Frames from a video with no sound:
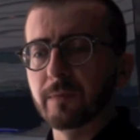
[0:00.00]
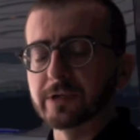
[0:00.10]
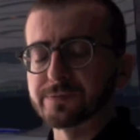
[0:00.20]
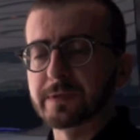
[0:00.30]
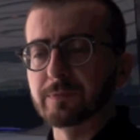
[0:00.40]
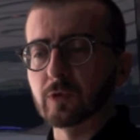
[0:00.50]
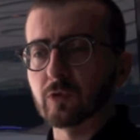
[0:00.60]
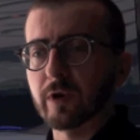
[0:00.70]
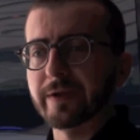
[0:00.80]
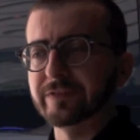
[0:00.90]
much people
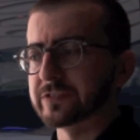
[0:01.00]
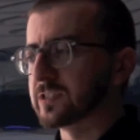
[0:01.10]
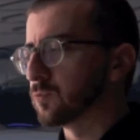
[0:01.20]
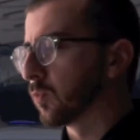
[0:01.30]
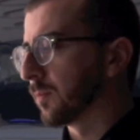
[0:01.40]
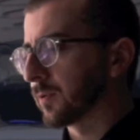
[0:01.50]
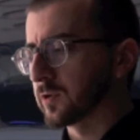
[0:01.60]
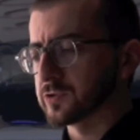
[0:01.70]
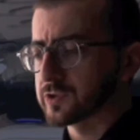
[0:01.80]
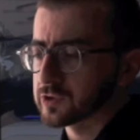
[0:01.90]
crave to see one
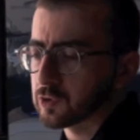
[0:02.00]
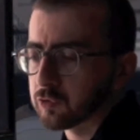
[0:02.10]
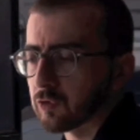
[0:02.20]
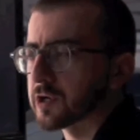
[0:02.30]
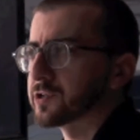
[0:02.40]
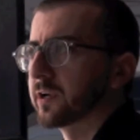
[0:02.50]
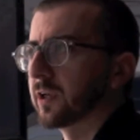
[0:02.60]
person just crush